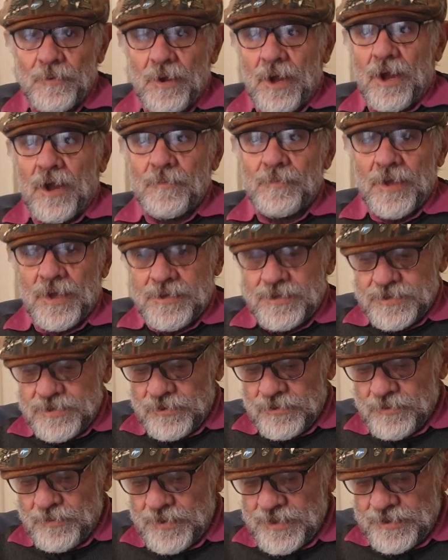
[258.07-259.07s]
what, I'm like a
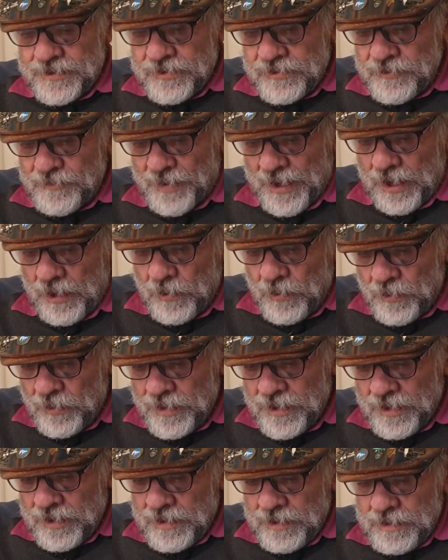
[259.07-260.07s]
dog with a new bone.